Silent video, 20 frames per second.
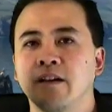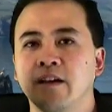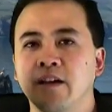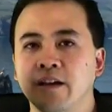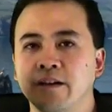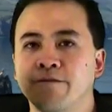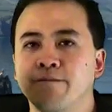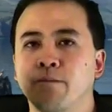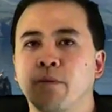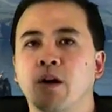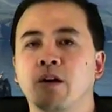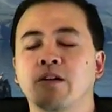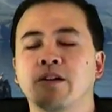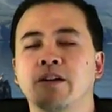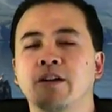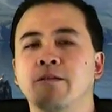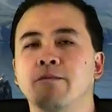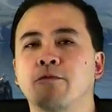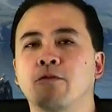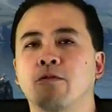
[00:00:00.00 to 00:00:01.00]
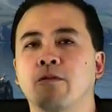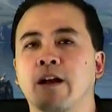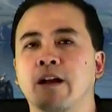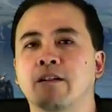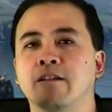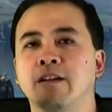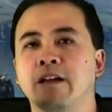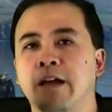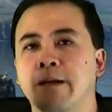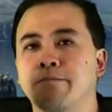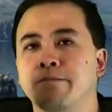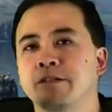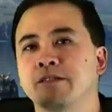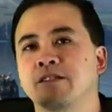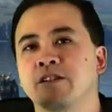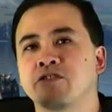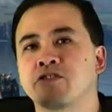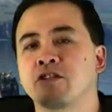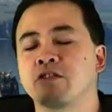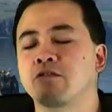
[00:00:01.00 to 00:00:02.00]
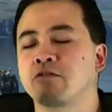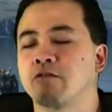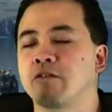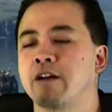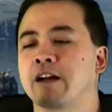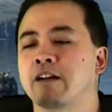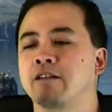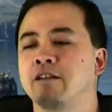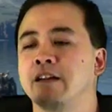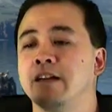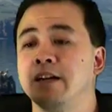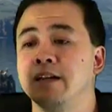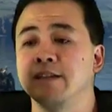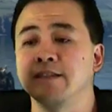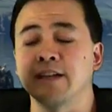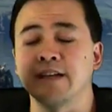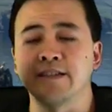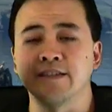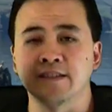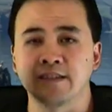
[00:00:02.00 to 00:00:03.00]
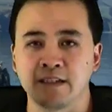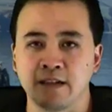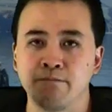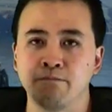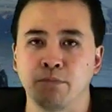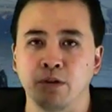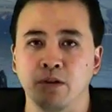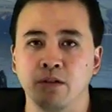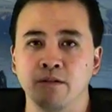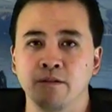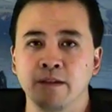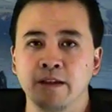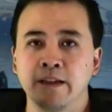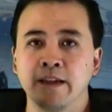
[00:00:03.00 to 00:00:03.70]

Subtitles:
if marketed correctly and positioned correctly, is a symbol.